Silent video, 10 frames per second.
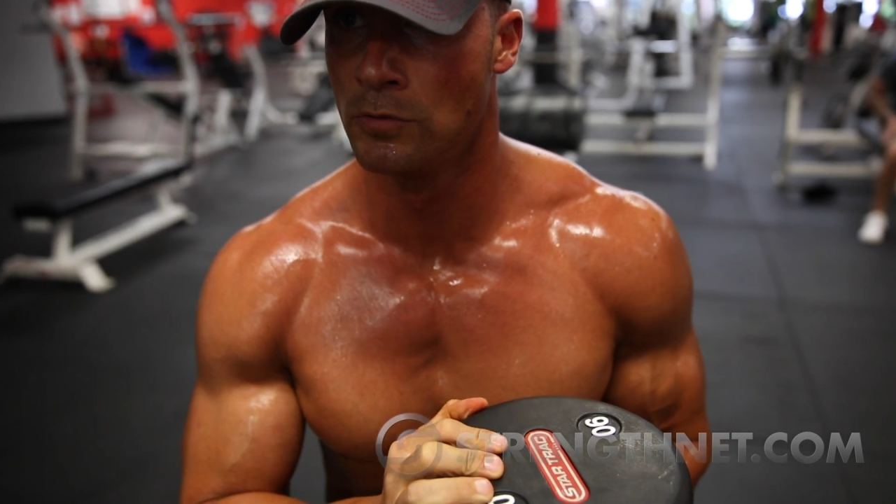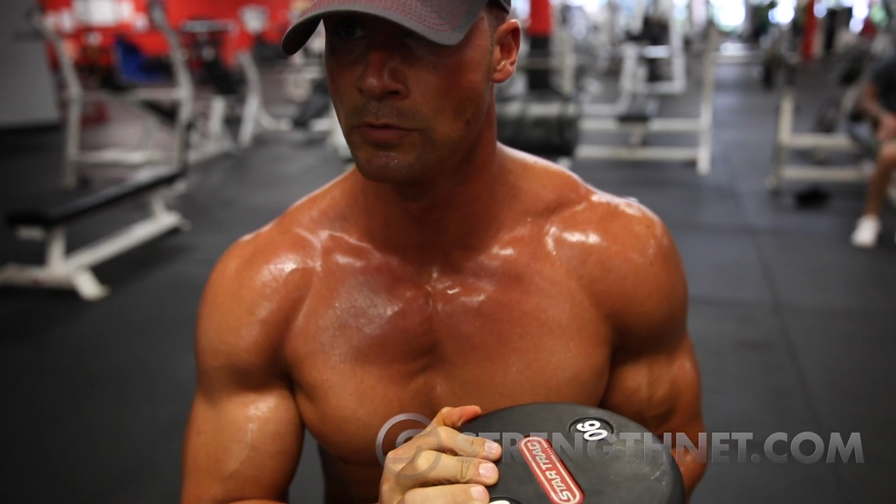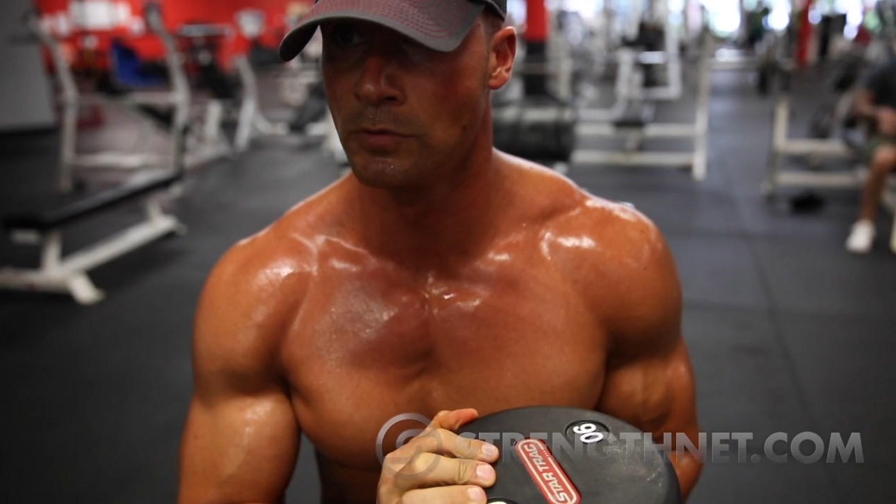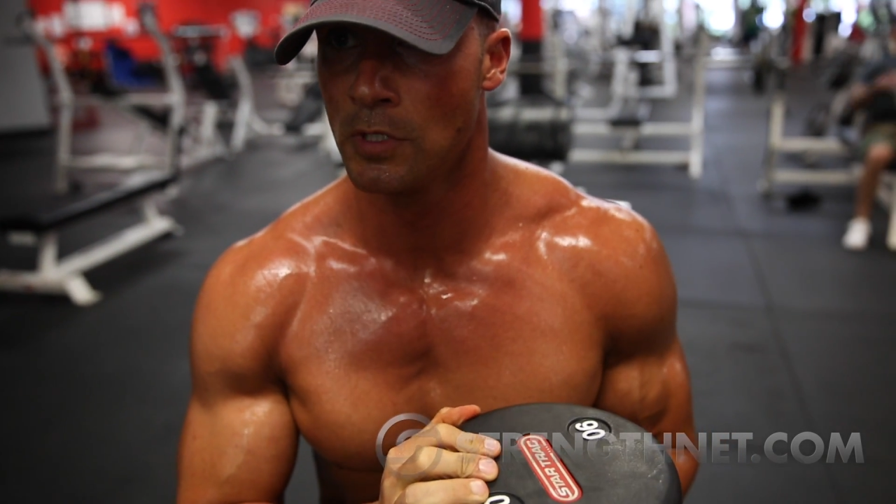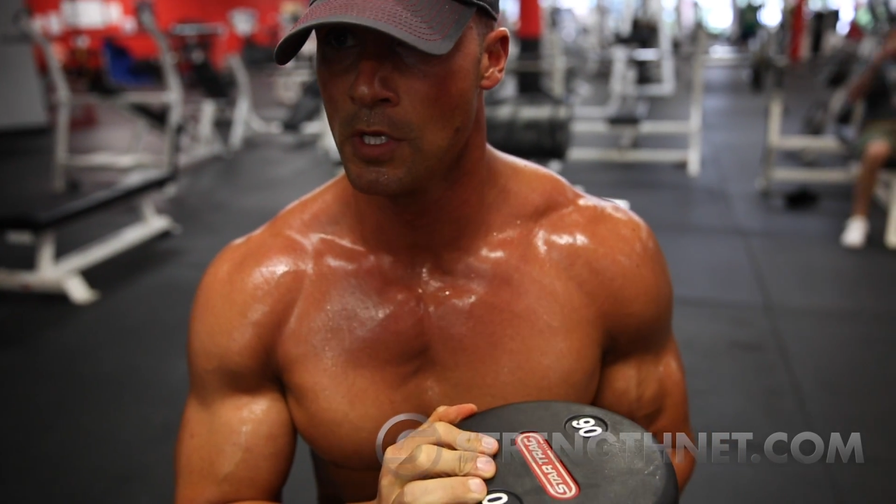
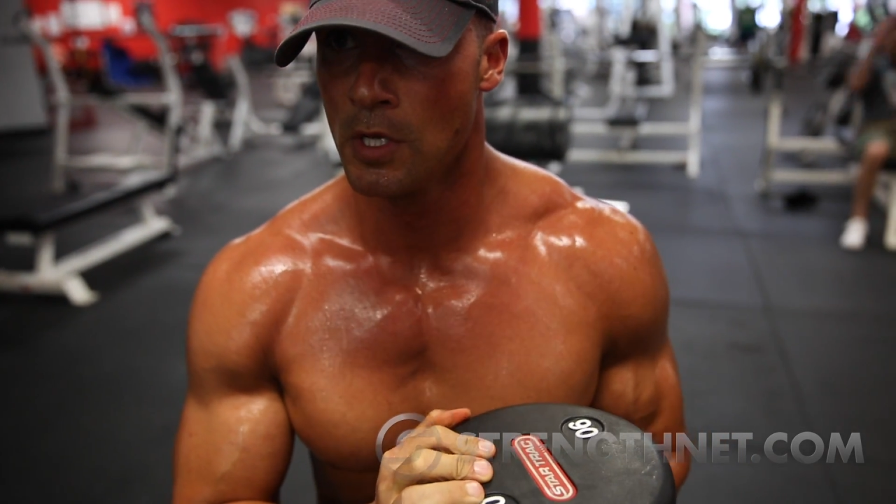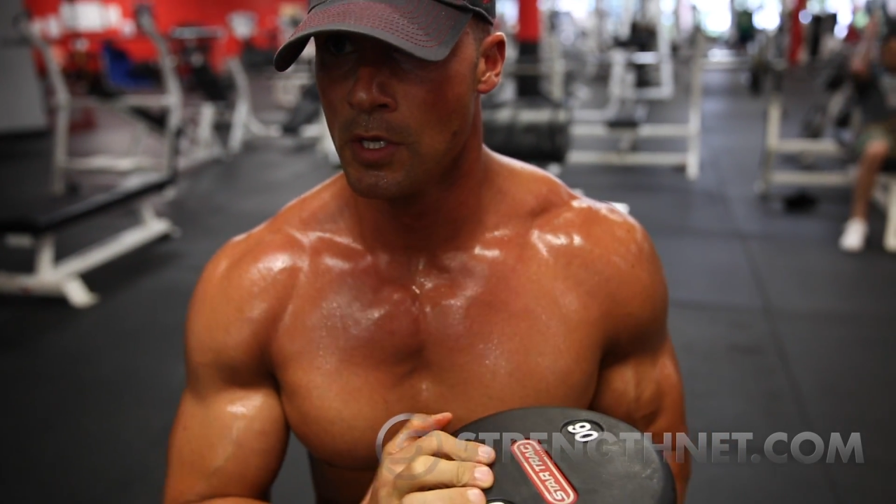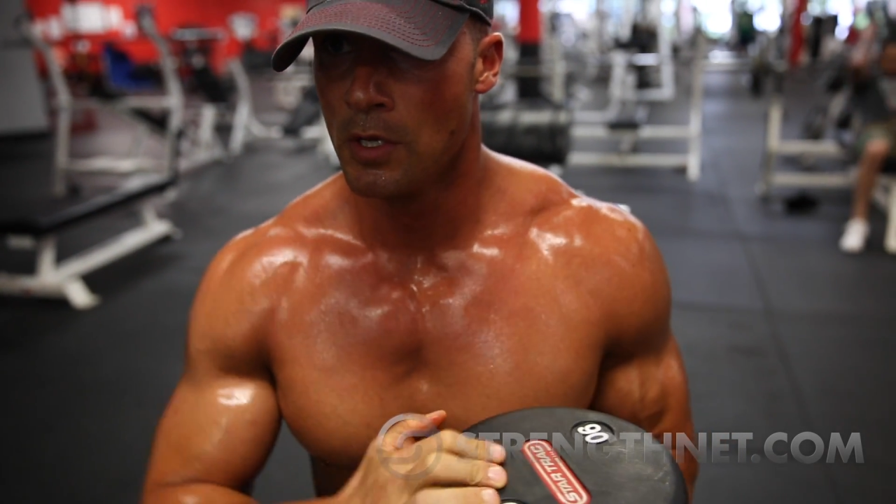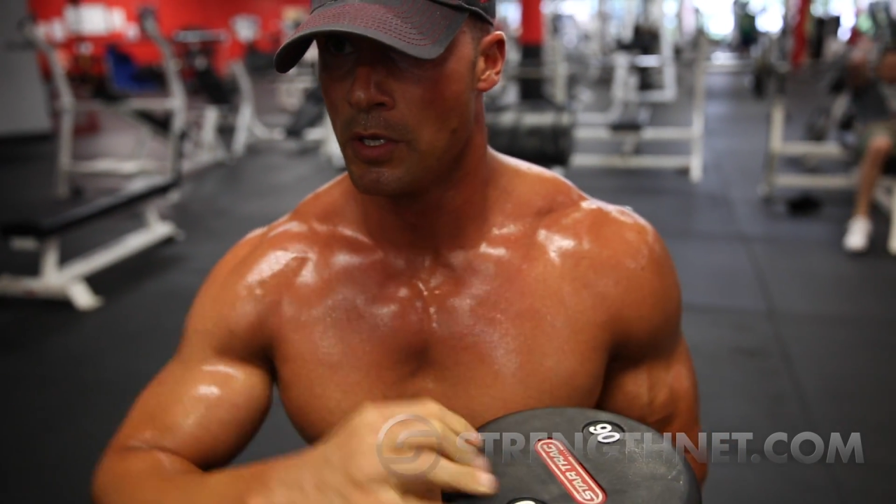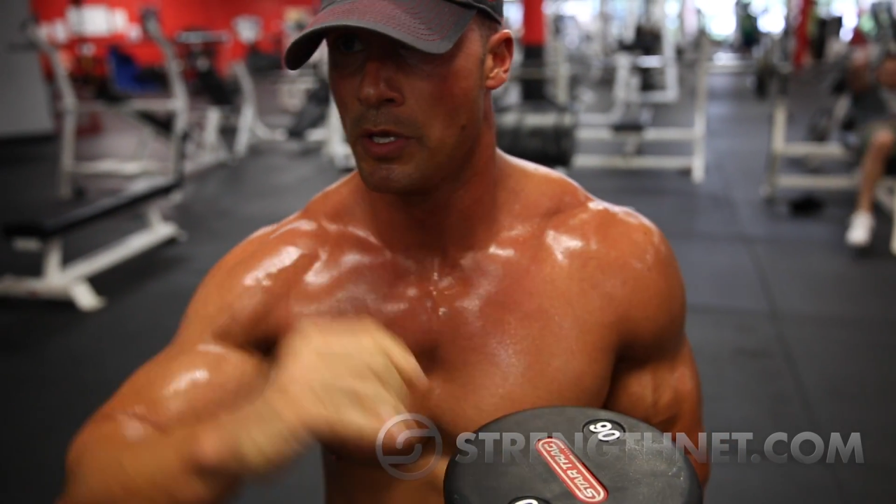let's take
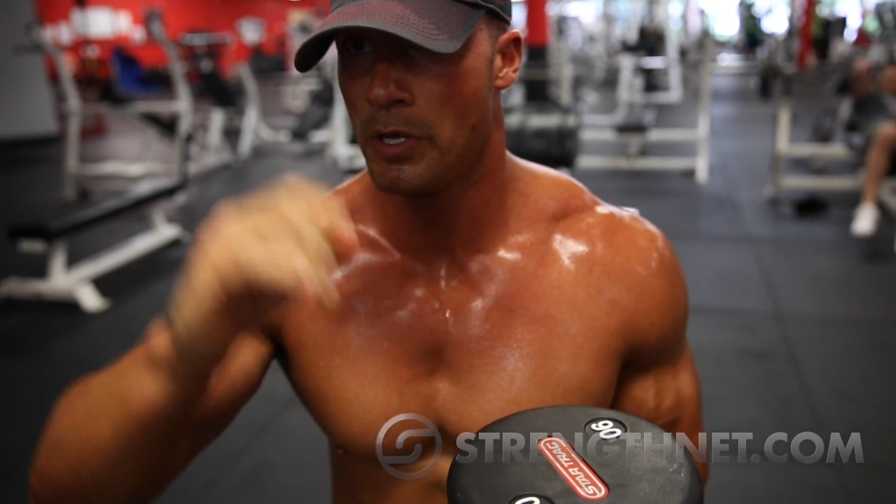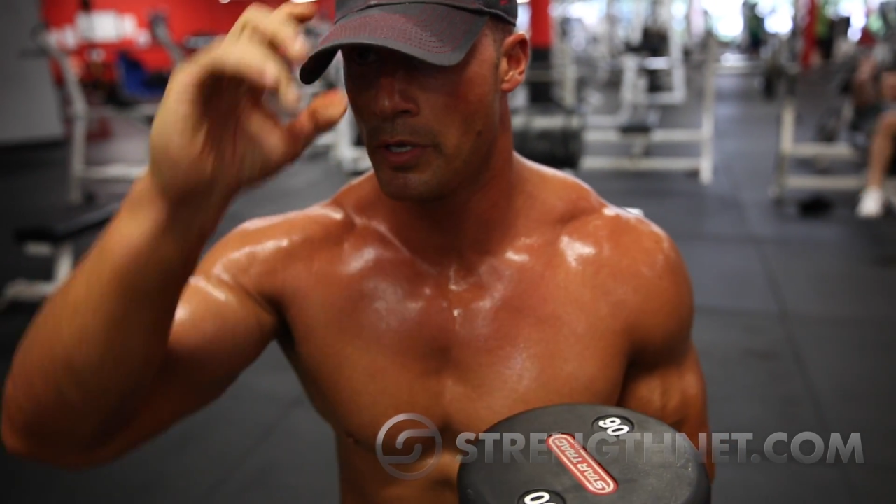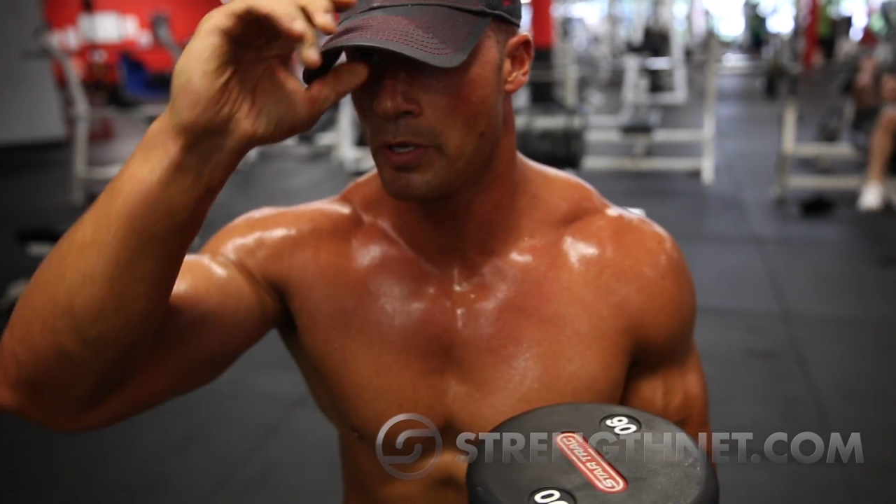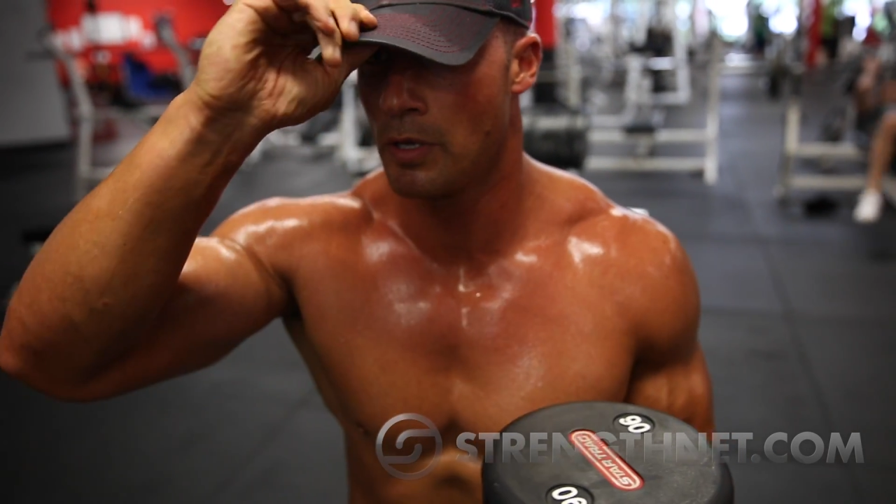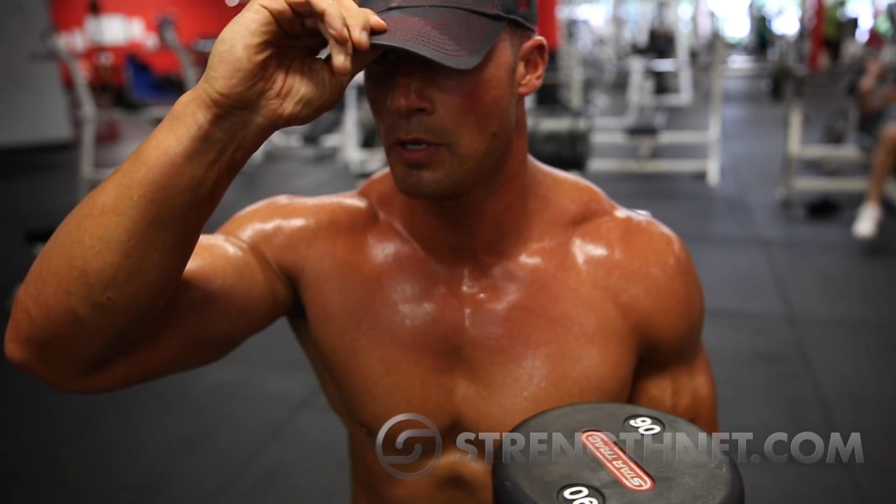a
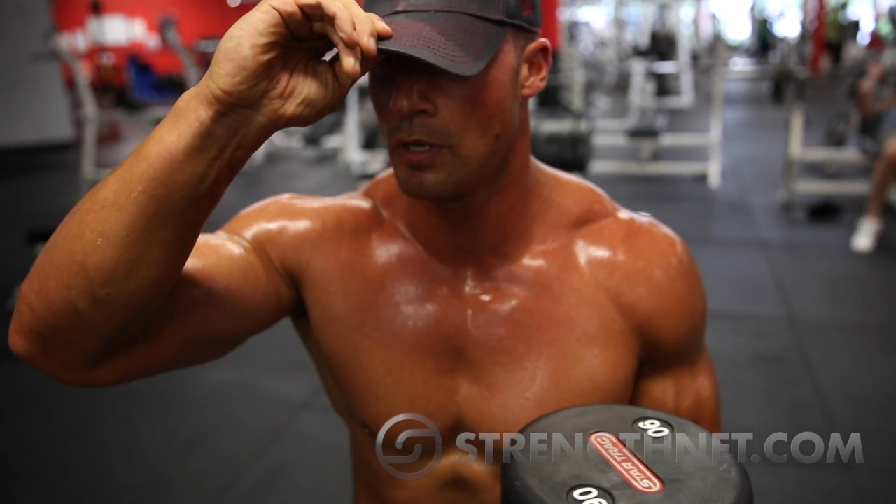kind of